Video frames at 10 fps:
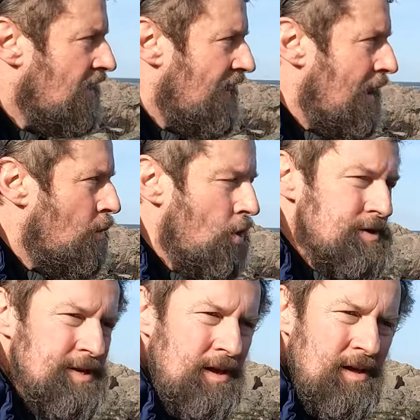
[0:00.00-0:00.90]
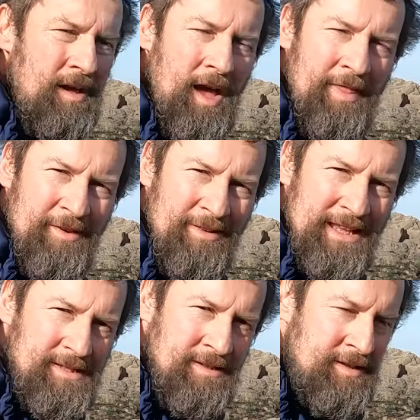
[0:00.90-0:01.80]
Now, the problem with the
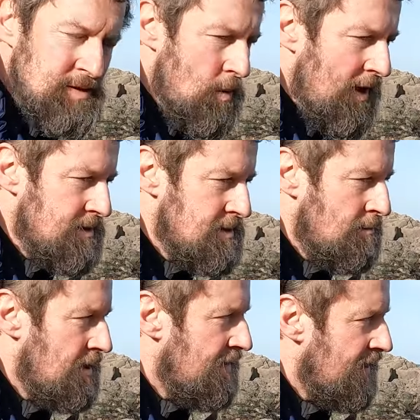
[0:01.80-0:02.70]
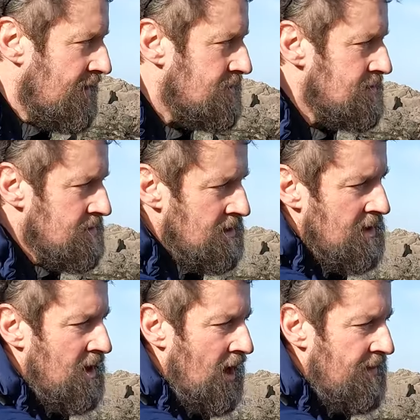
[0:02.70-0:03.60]
reflections, obviously, there was a lot of wind
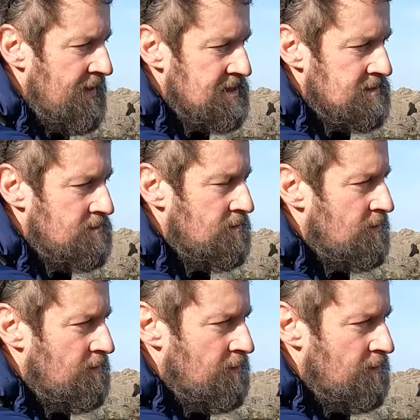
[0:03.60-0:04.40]
that day with the storm.